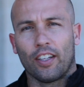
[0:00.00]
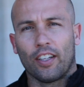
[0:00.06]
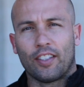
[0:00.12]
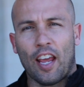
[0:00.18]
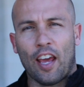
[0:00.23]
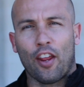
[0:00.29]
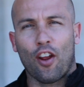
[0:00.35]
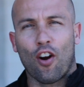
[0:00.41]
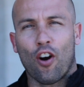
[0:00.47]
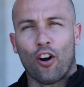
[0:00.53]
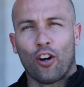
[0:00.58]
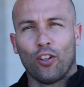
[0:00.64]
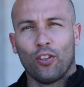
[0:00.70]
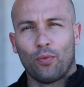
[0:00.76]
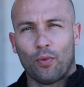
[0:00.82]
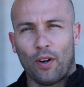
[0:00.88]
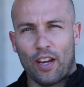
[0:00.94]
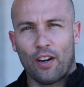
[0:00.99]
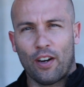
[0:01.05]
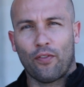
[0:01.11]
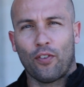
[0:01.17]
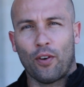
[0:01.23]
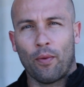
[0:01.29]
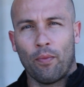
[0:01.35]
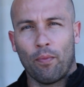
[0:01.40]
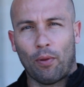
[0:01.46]
Danny Arnold, right here
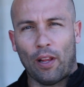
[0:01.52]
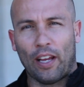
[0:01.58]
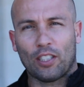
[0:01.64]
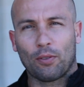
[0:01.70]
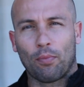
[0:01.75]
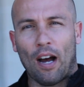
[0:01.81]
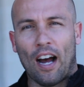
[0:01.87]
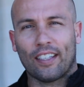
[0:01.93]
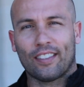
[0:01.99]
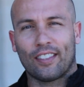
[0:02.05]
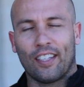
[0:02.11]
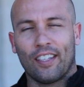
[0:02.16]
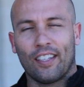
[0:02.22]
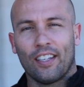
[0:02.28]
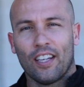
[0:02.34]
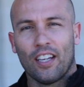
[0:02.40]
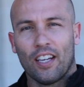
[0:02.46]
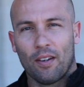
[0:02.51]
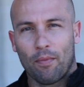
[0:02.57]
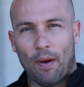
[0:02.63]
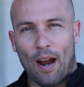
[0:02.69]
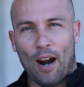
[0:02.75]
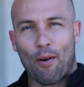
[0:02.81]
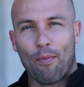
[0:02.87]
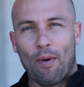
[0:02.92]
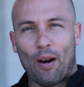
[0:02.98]
from Plex Boxing,
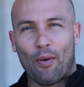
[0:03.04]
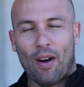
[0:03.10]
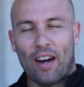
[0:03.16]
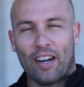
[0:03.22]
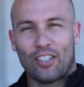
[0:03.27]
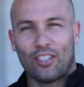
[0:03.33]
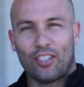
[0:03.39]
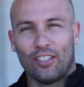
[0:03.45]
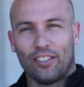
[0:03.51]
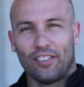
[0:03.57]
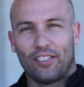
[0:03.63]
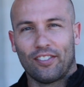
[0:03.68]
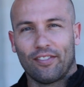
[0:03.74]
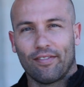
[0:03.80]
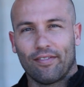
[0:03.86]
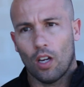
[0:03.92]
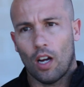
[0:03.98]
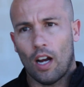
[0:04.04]
powered by Ronnie Shields.